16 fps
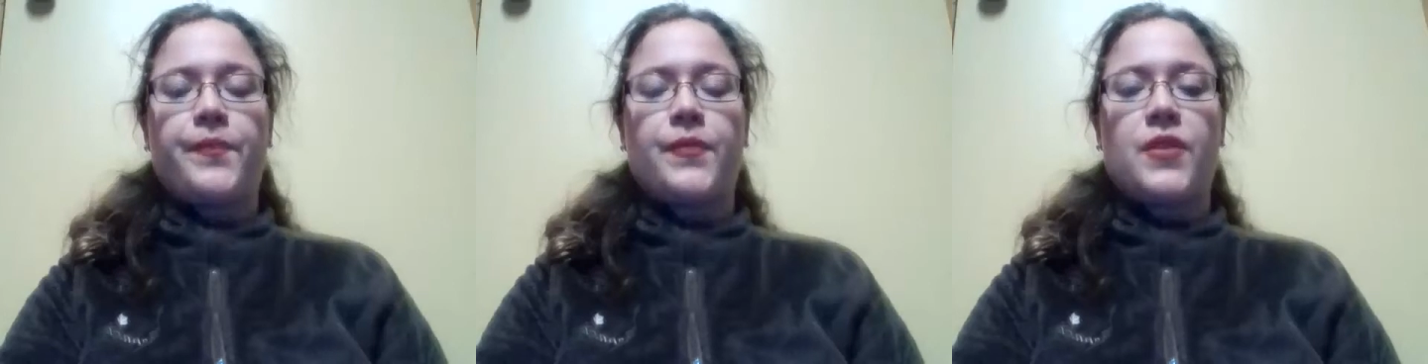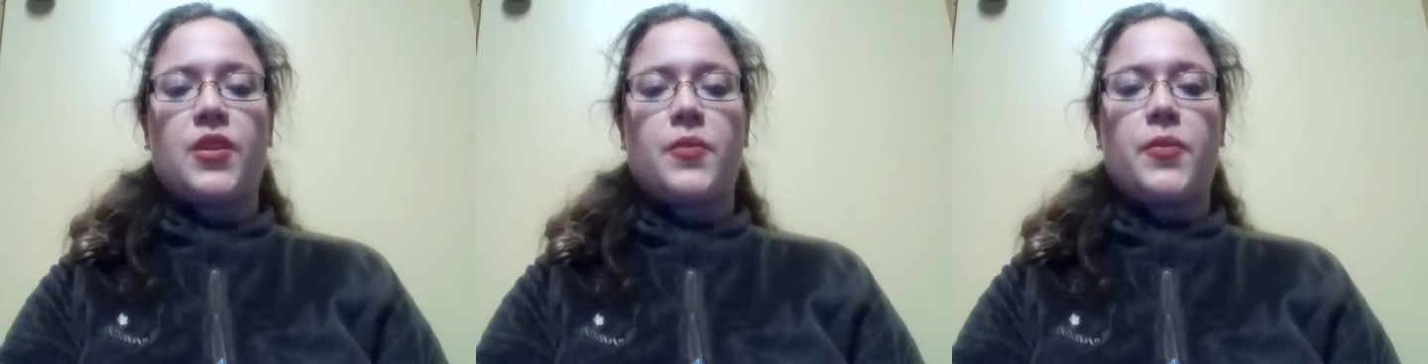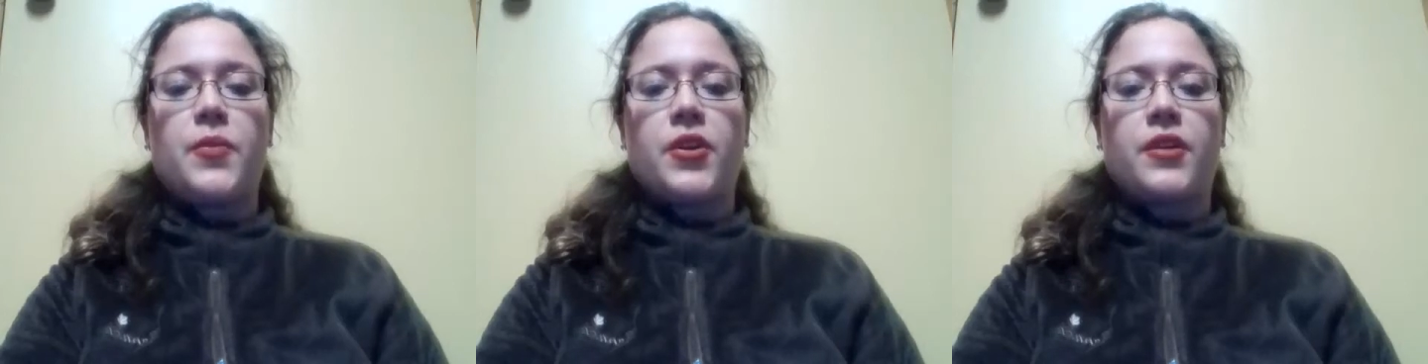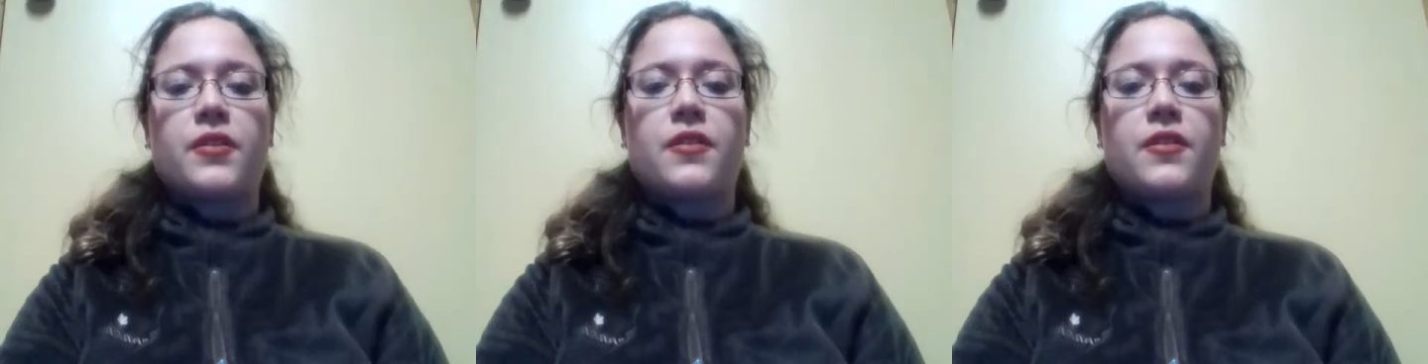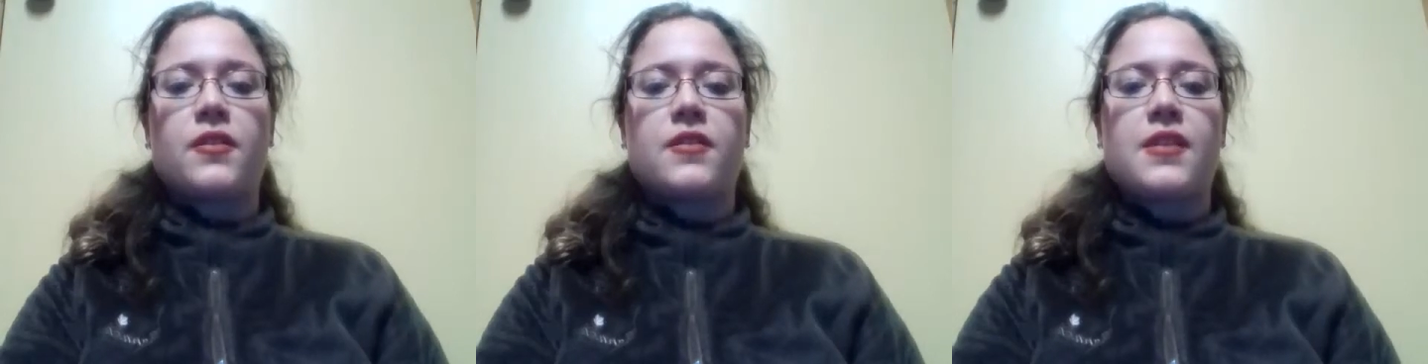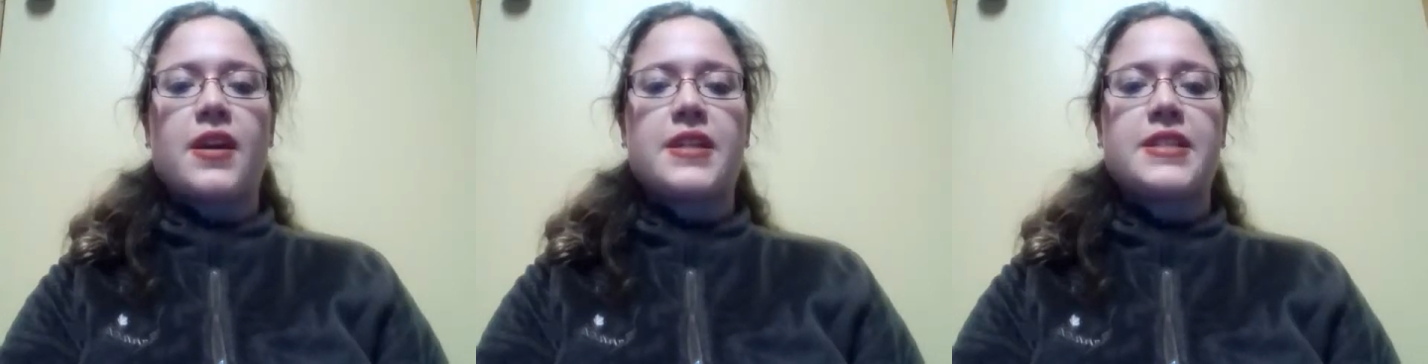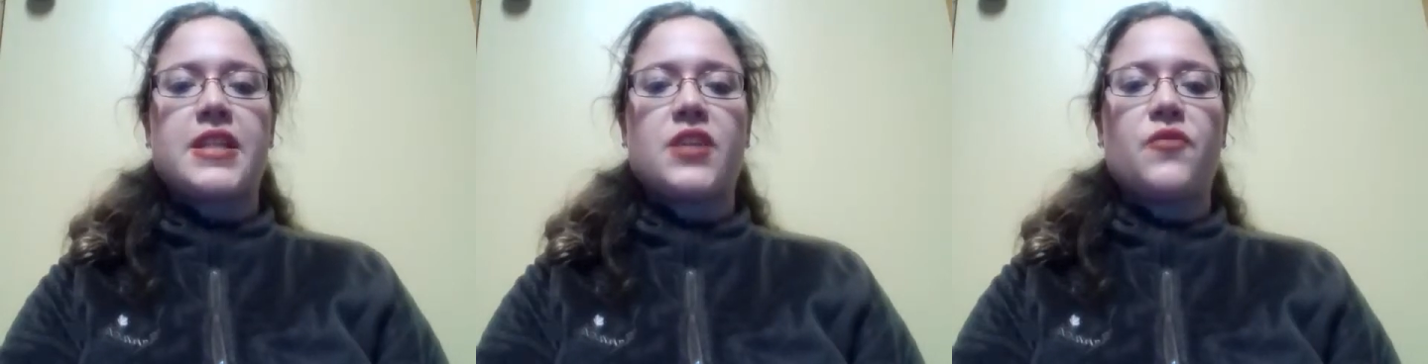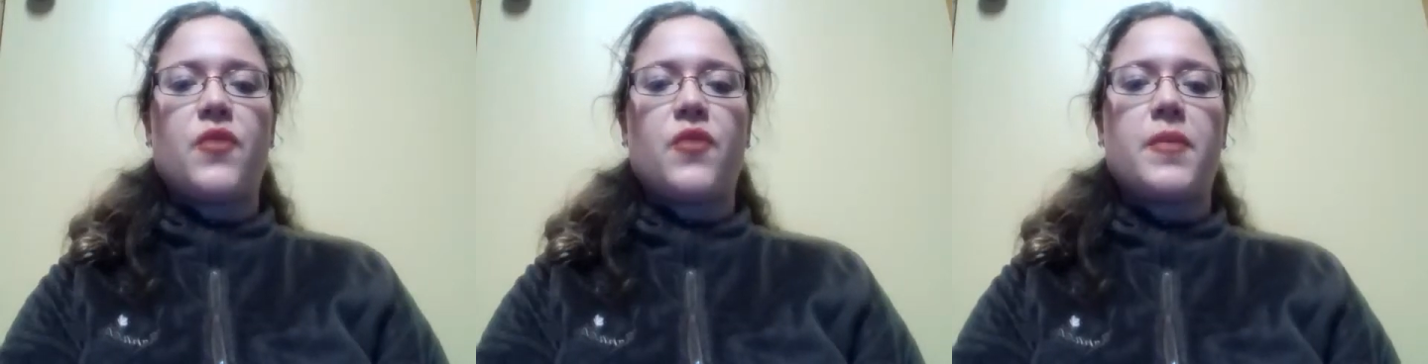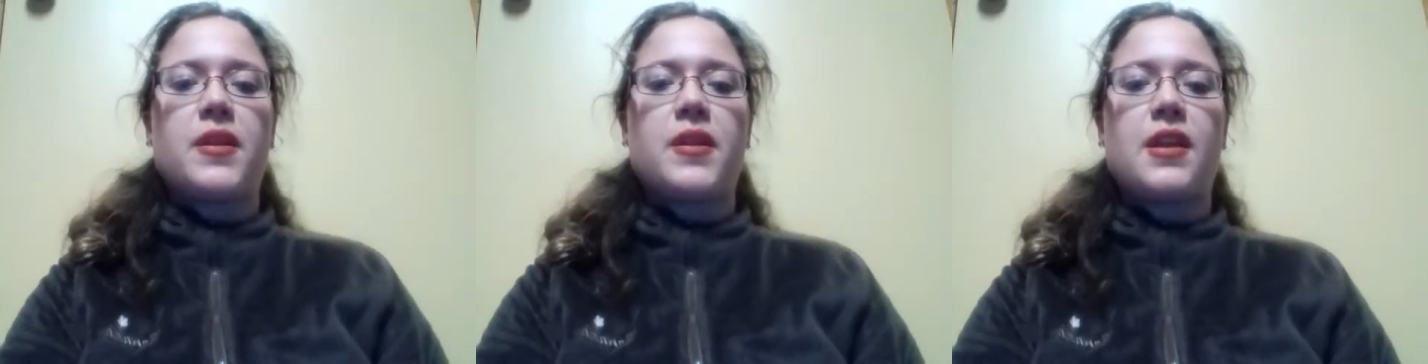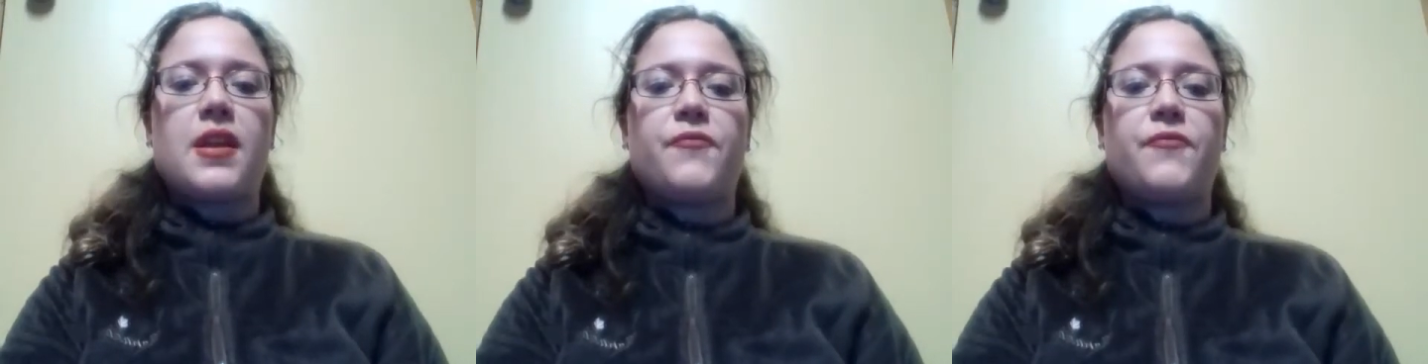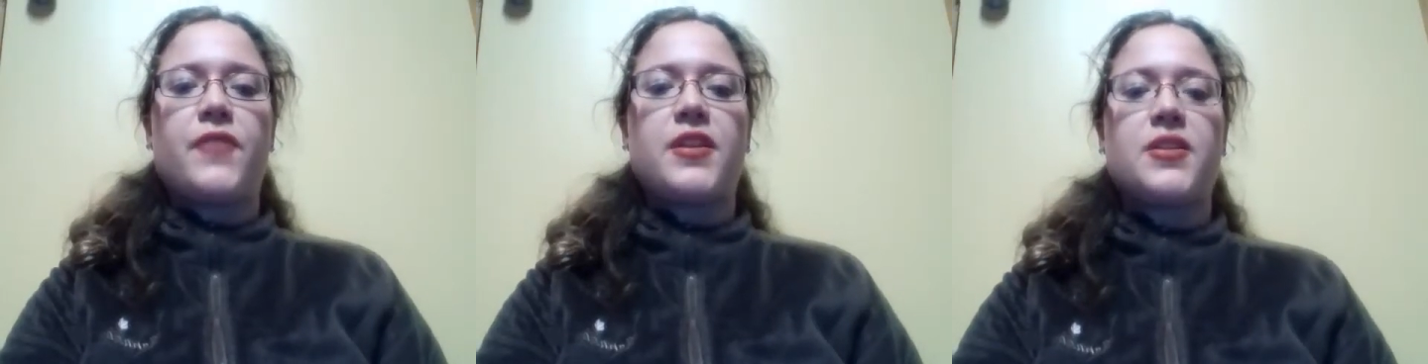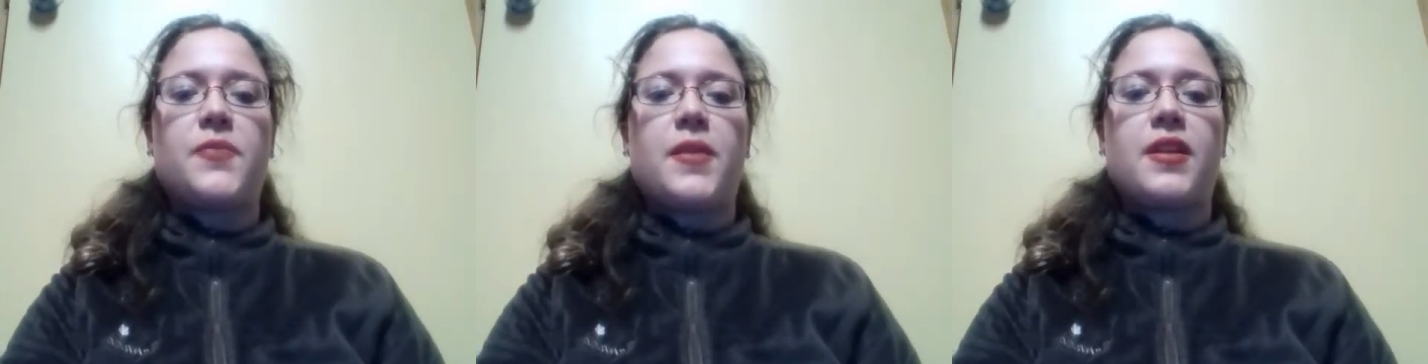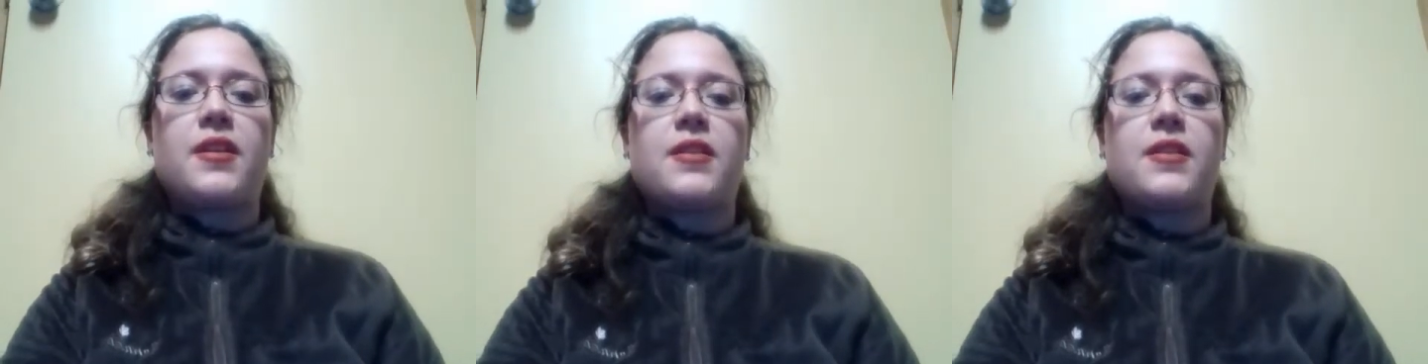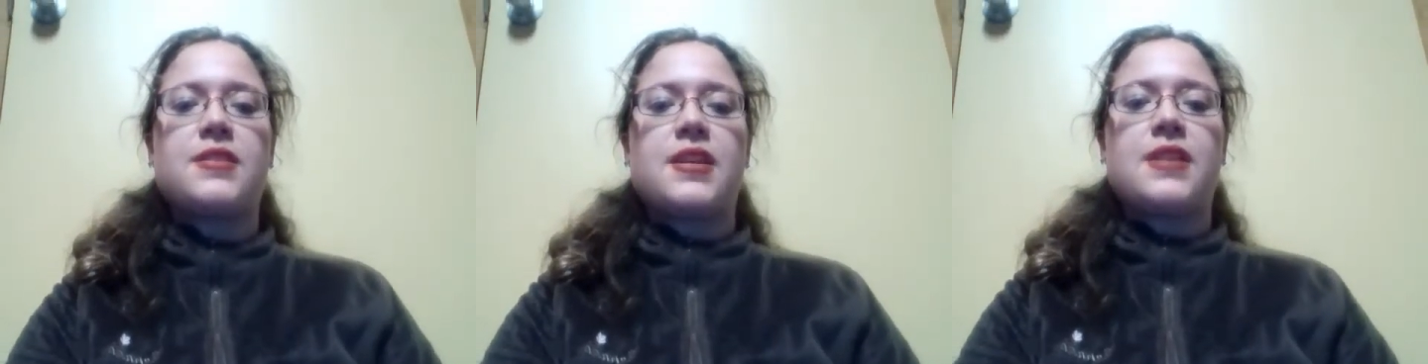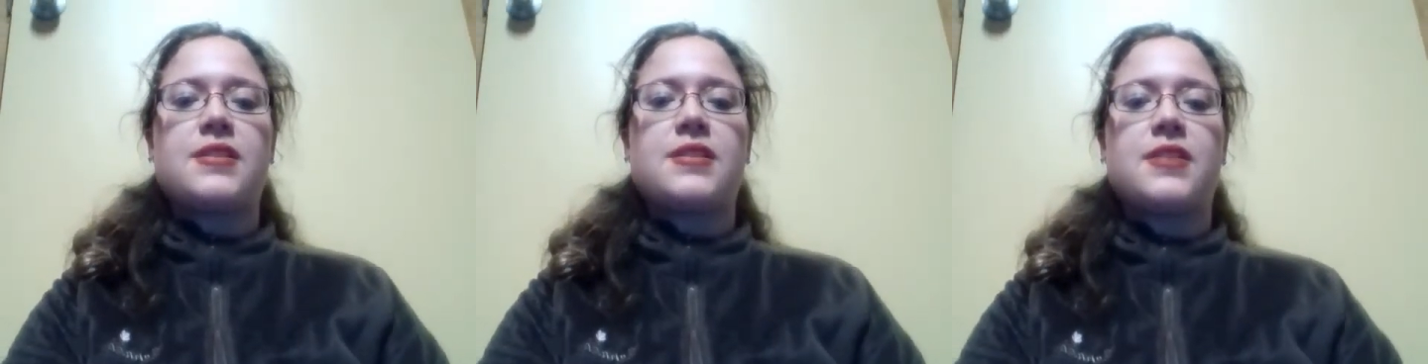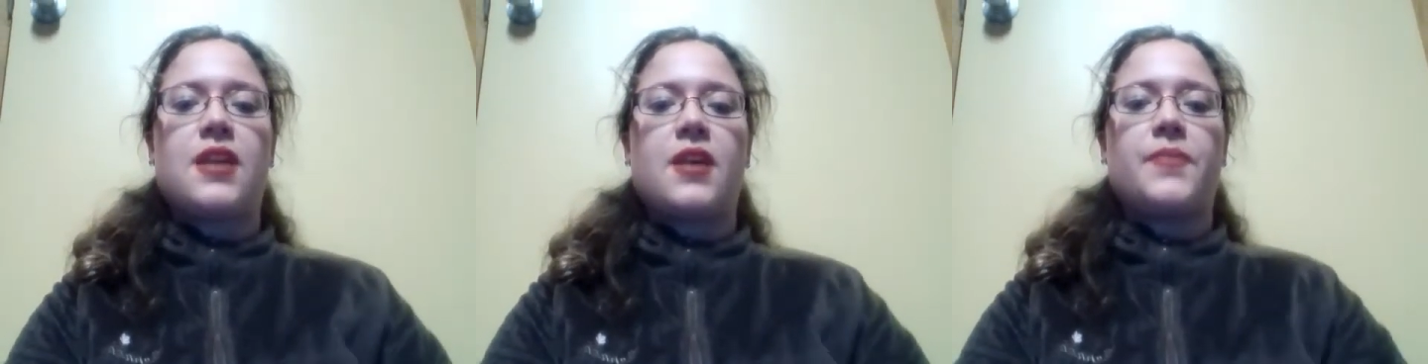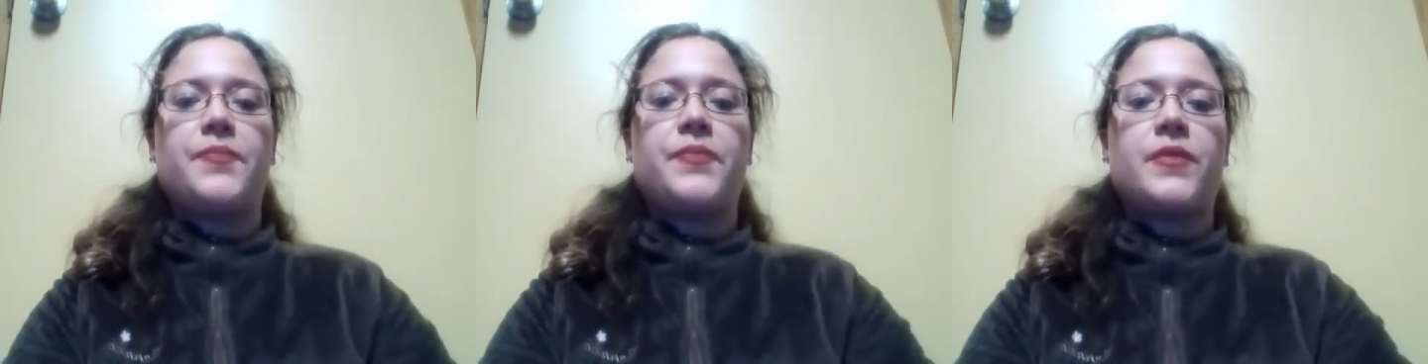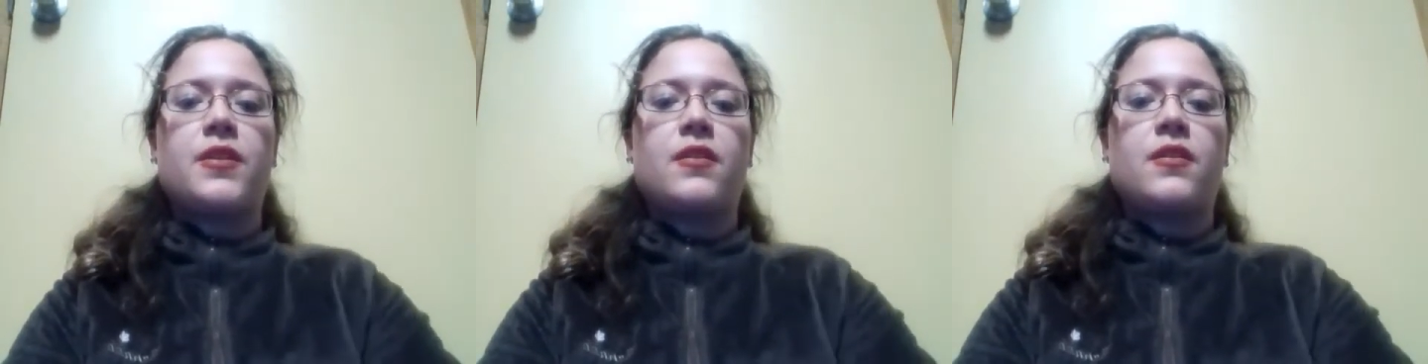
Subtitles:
The book, The Idea of Women in Fundamentalist Islam,